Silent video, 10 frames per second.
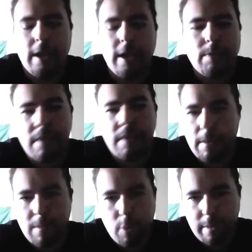It's
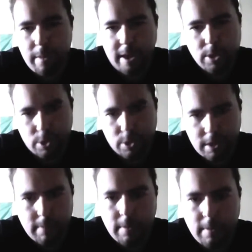becoming more
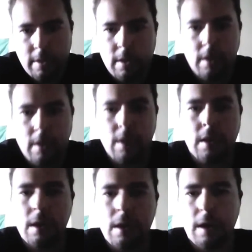mainstream,
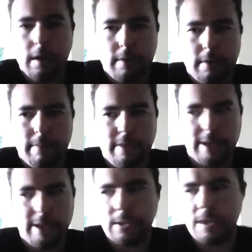
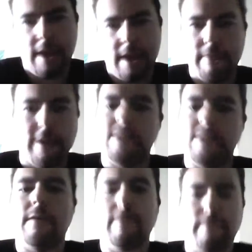thanks to the
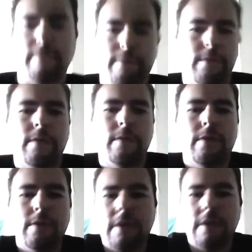advent of
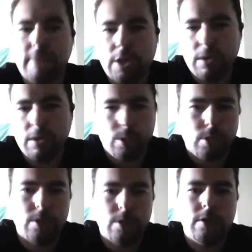TV shows,
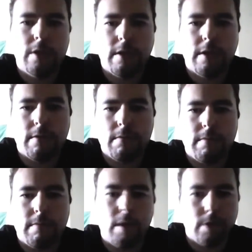
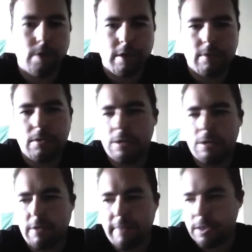Ghost Hunters,
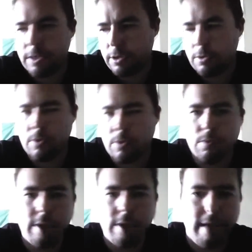Ghost Adventures,
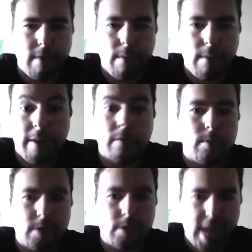what have you,
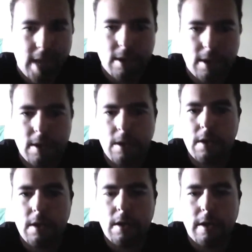Paranormal State,
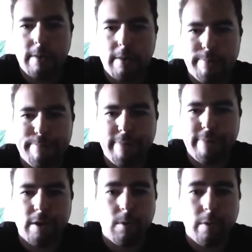
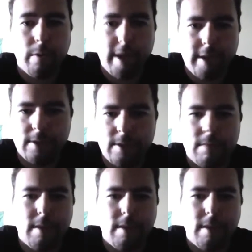Paranormal Witness.